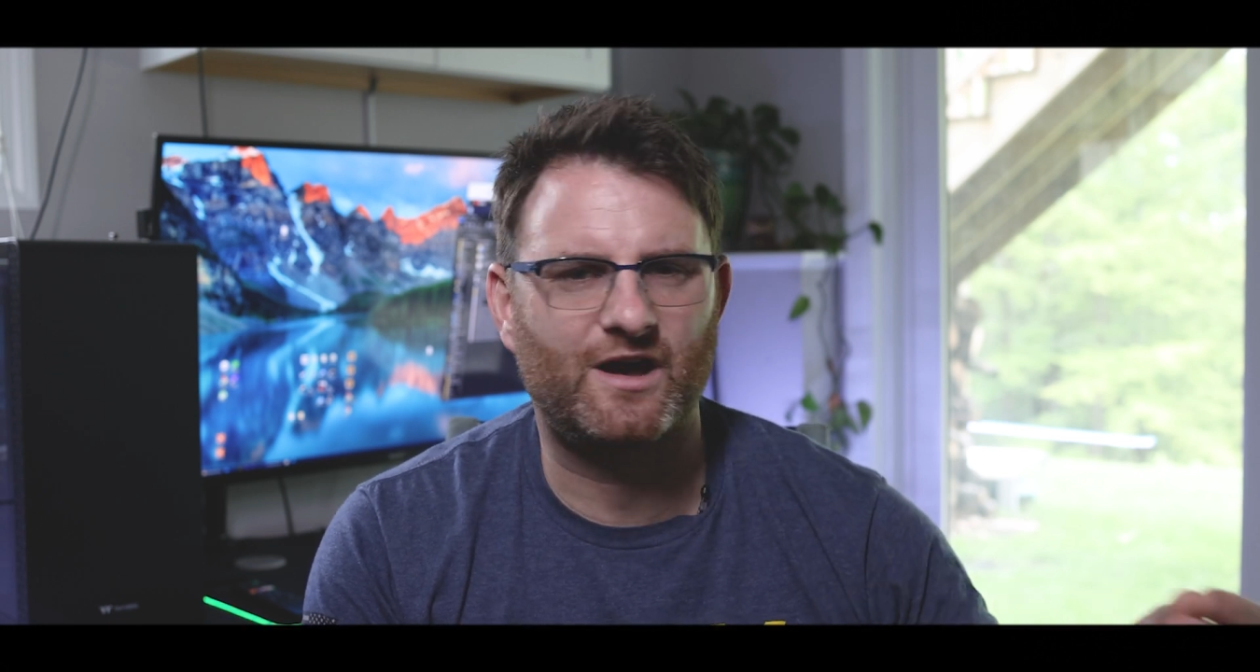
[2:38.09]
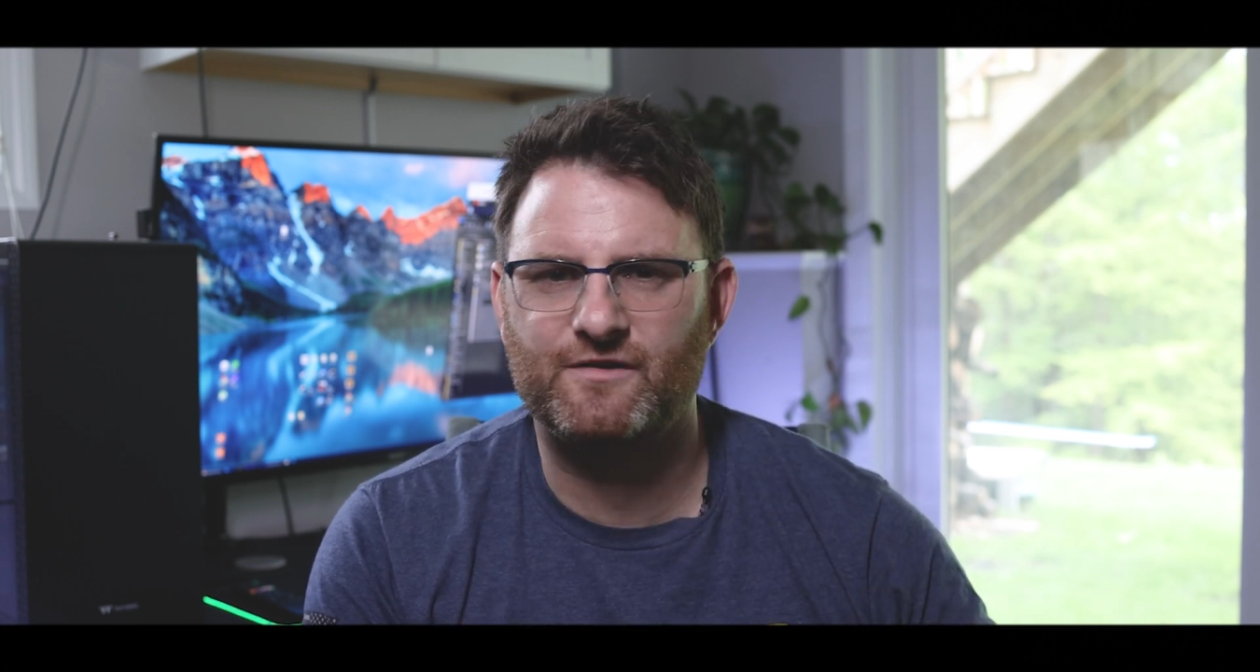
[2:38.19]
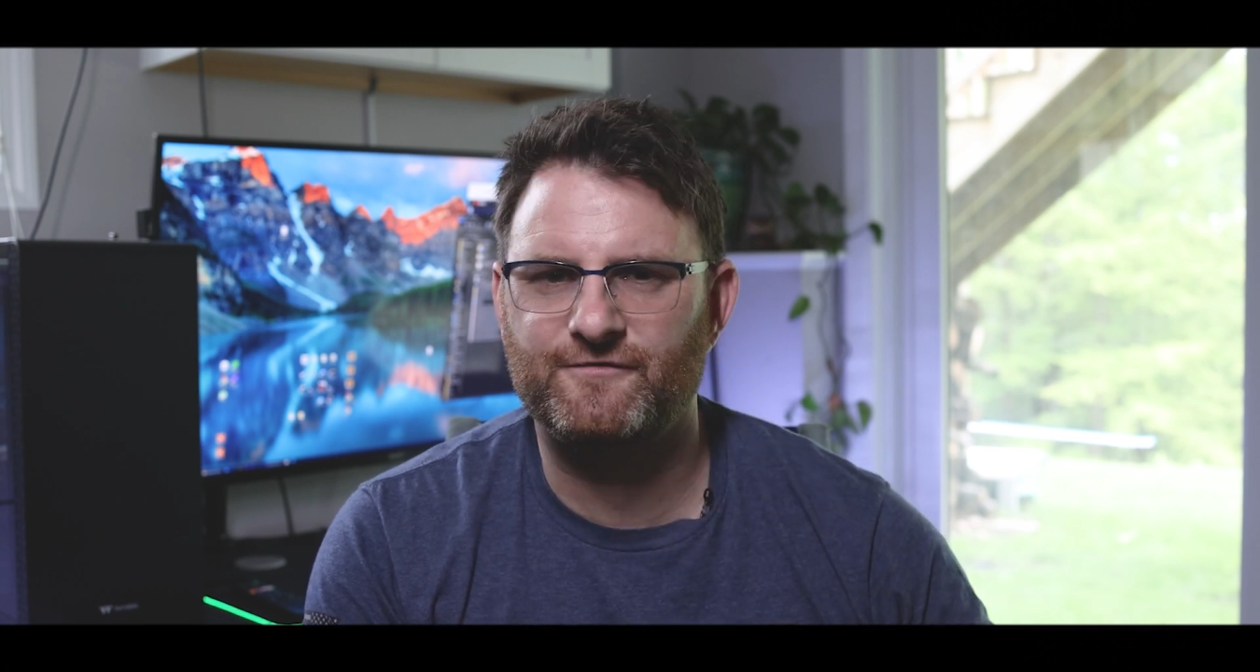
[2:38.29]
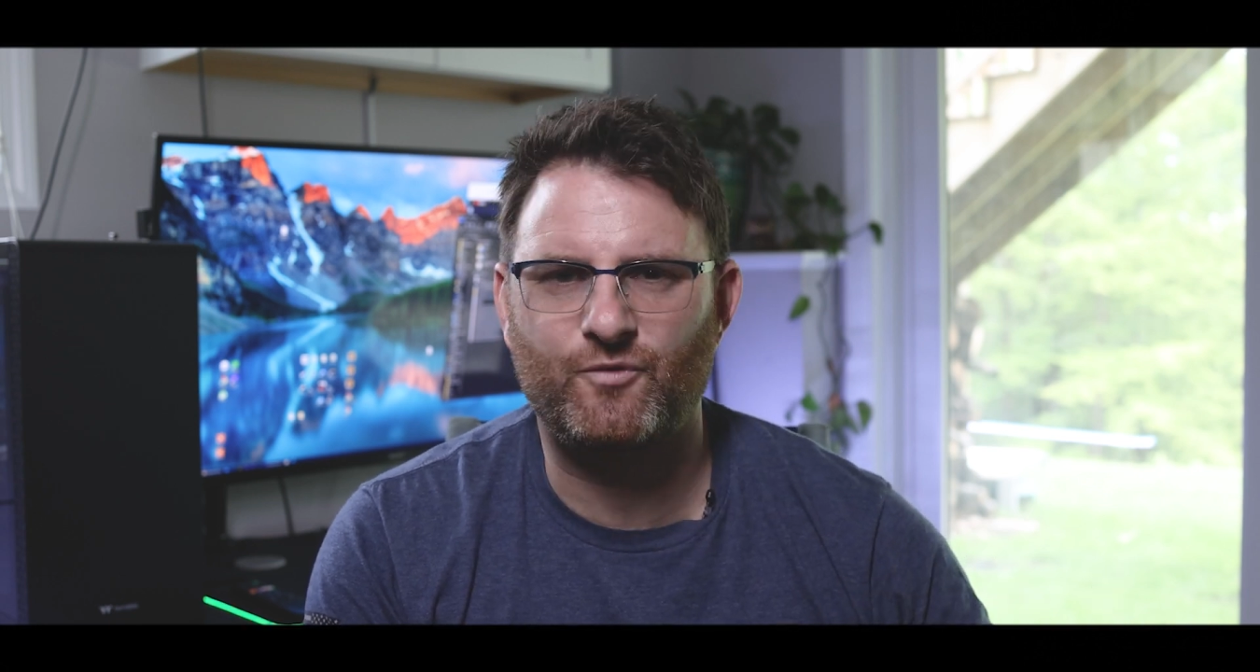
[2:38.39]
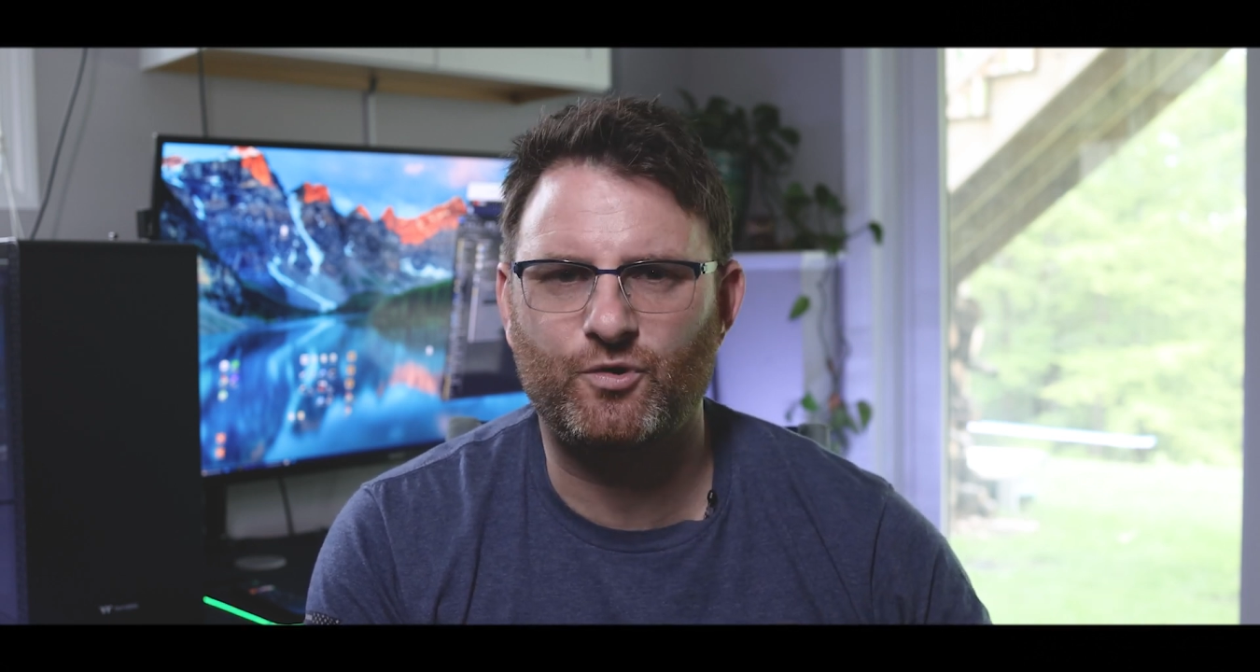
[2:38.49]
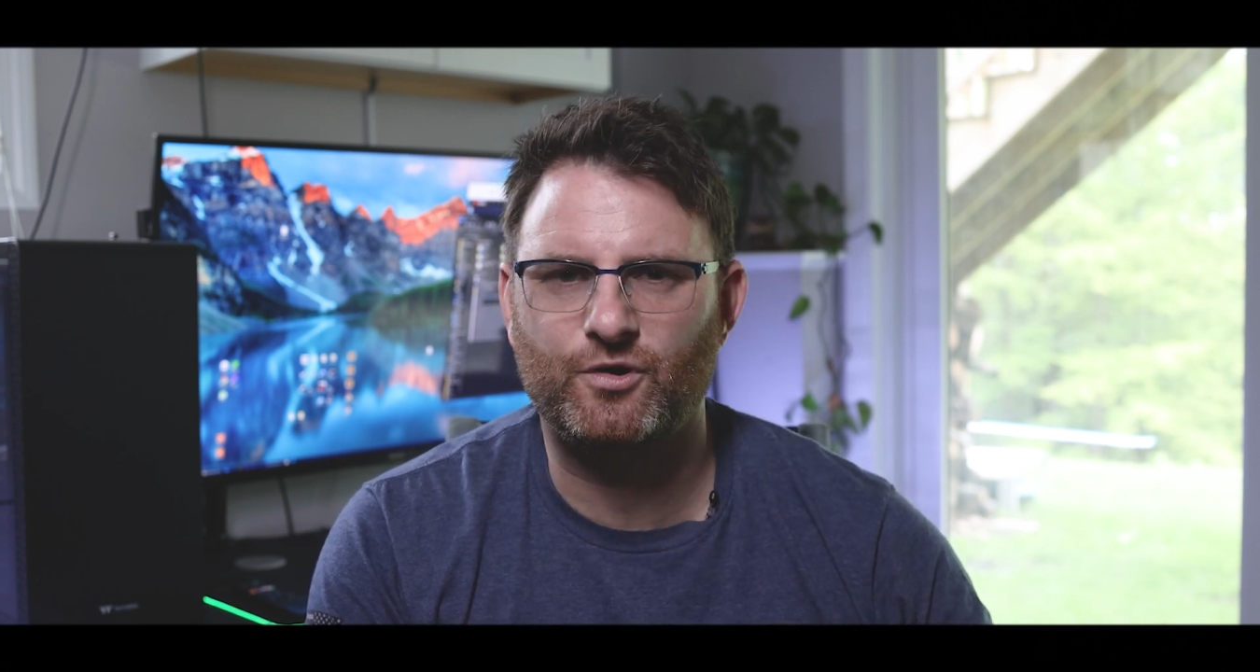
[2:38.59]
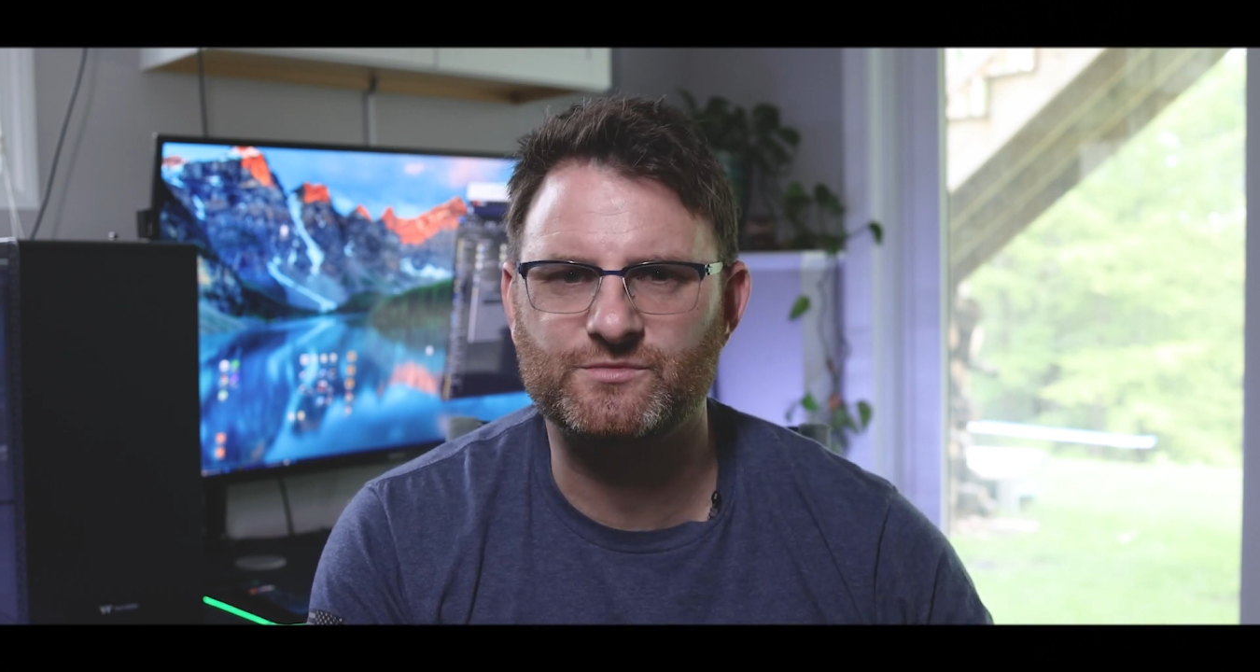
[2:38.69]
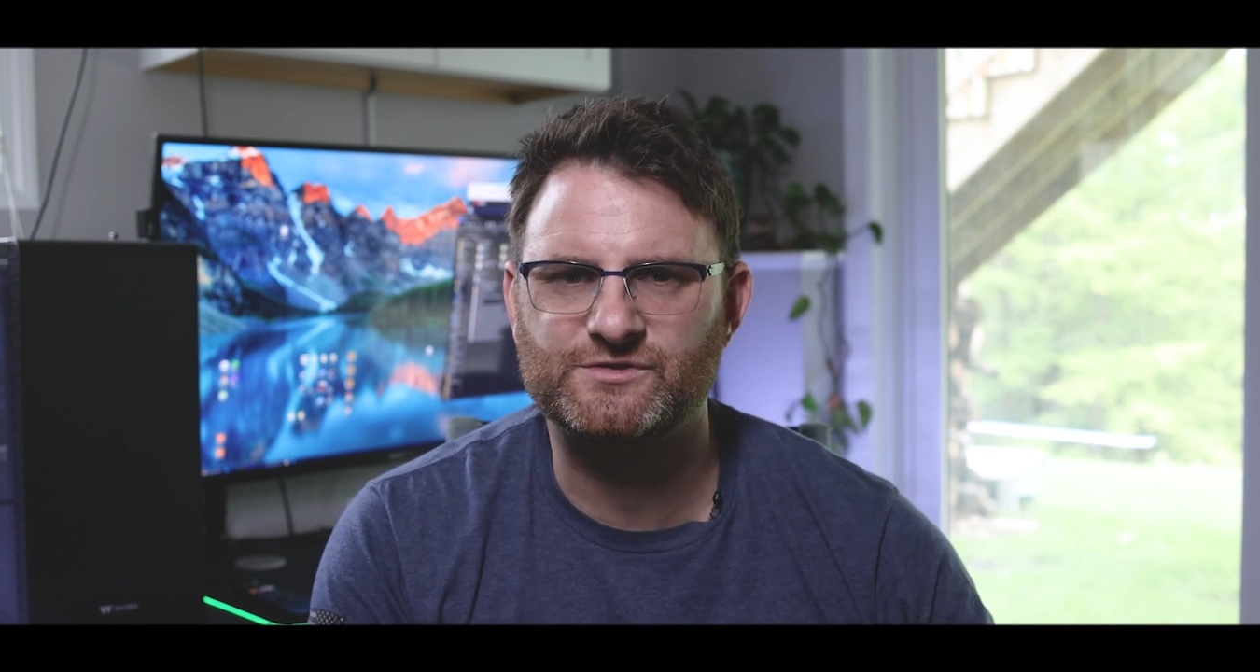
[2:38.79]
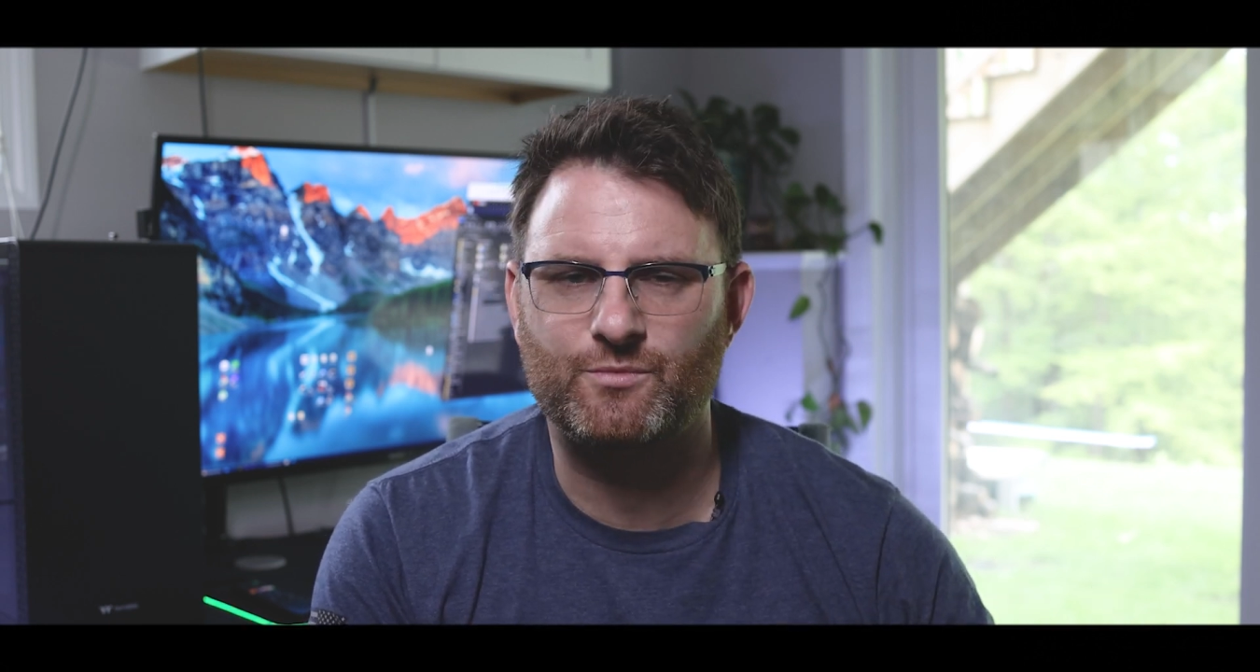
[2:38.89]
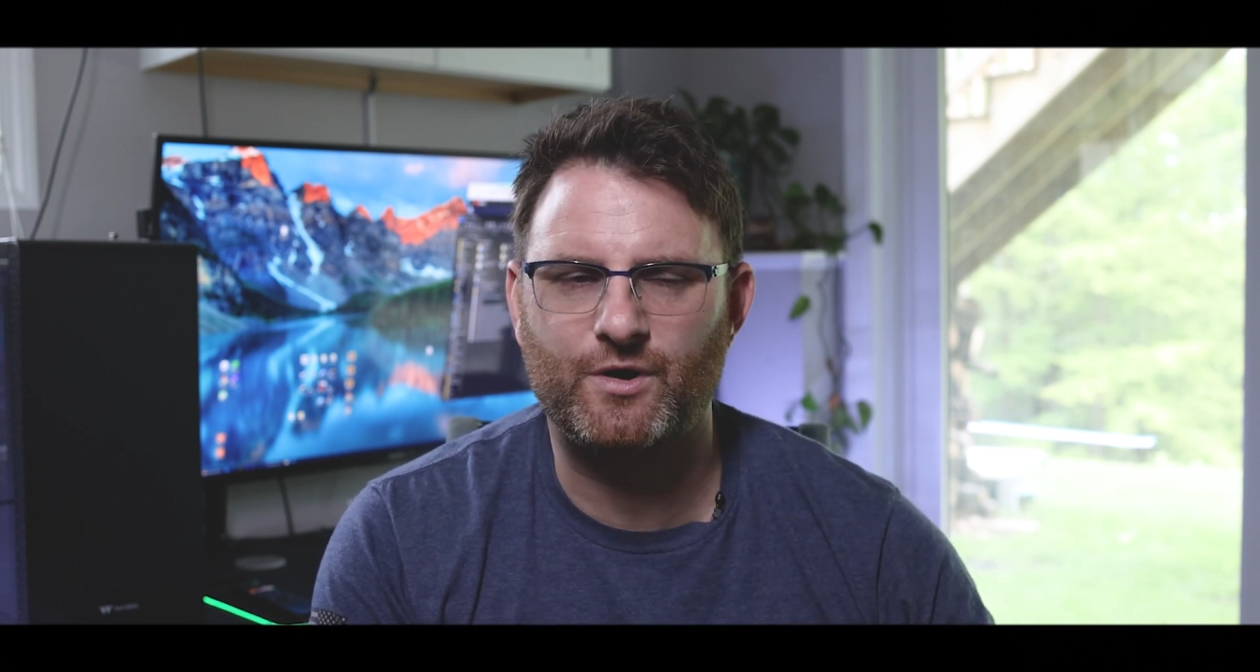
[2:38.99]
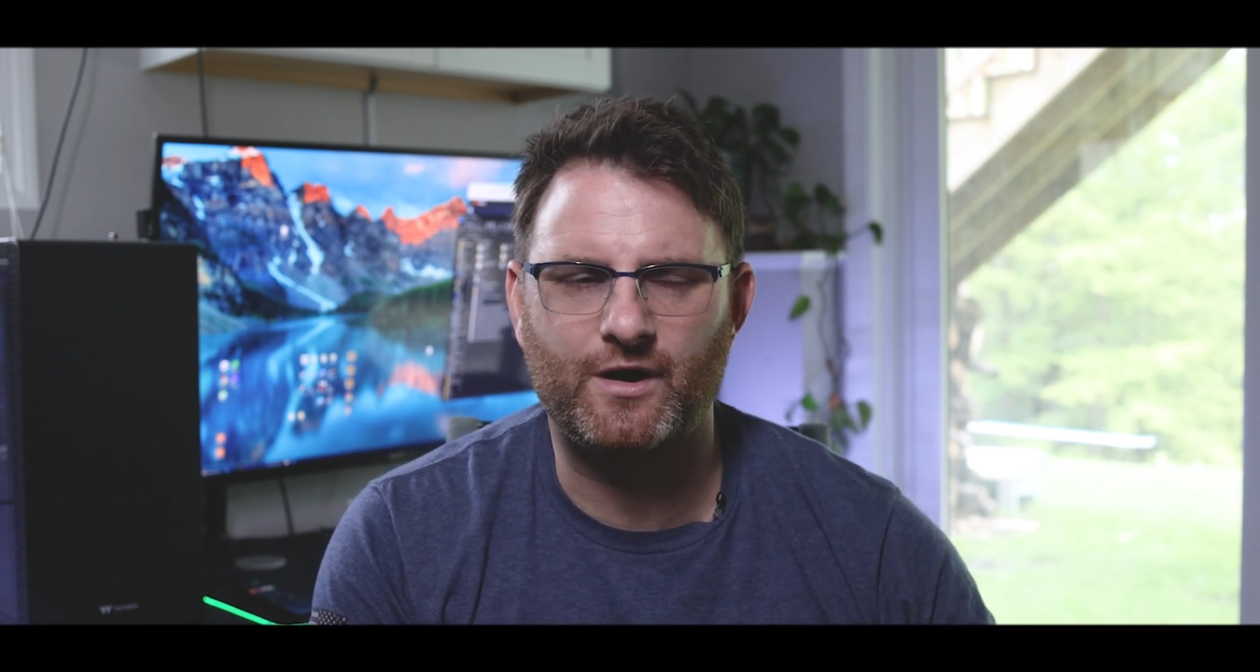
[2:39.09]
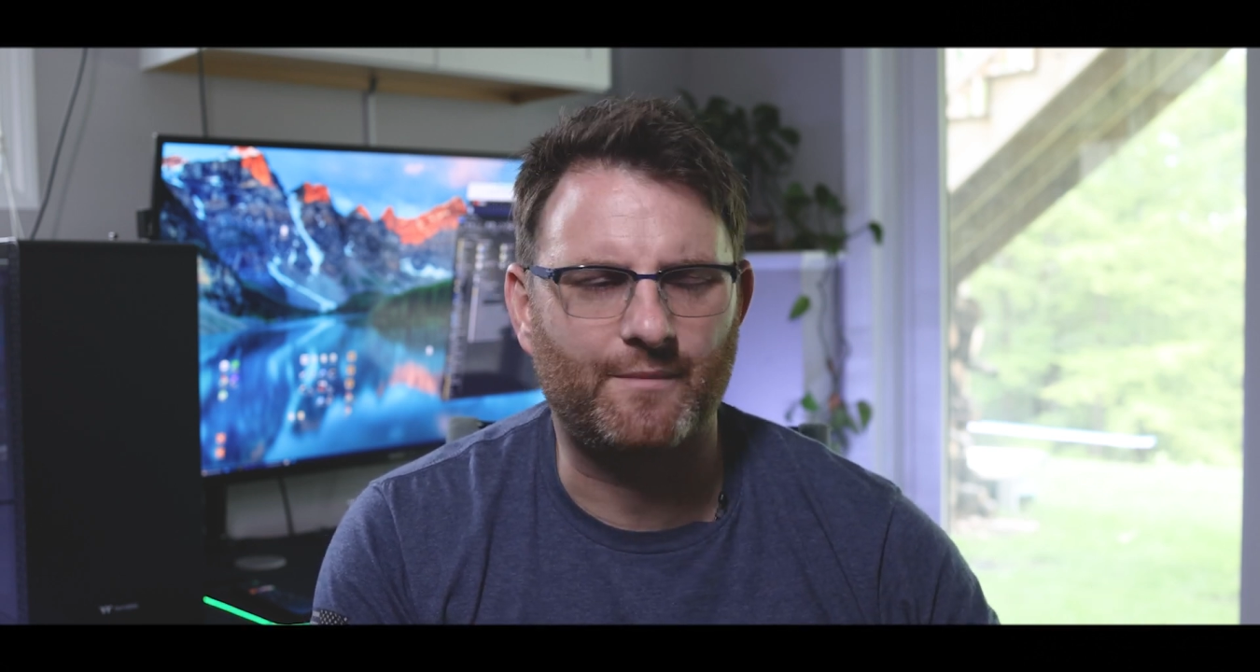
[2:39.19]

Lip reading: it in a forum somewhere.